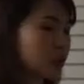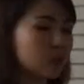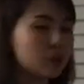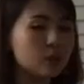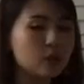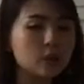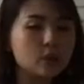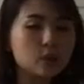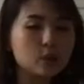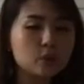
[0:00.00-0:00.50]

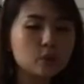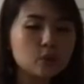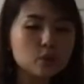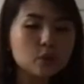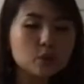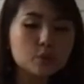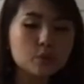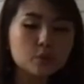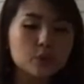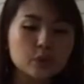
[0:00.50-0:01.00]
use
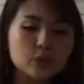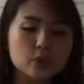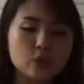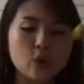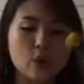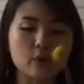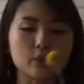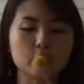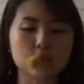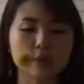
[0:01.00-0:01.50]
2
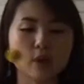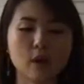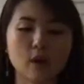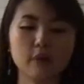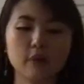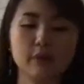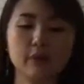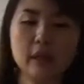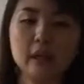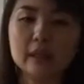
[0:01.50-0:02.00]
stalks
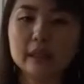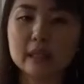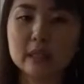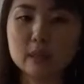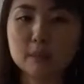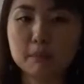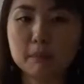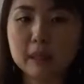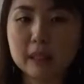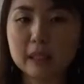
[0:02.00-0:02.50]
of
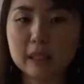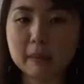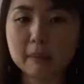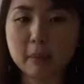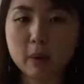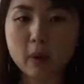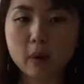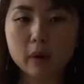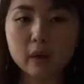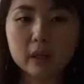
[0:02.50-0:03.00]
this Billy
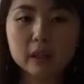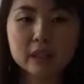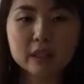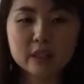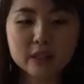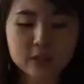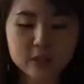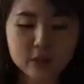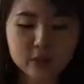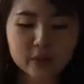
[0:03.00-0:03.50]
ball.
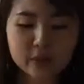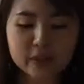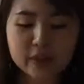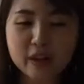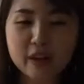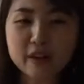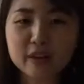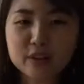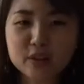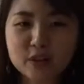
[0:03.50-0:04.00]
So
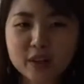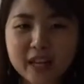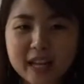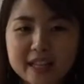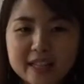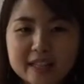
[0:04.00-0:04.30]
as you can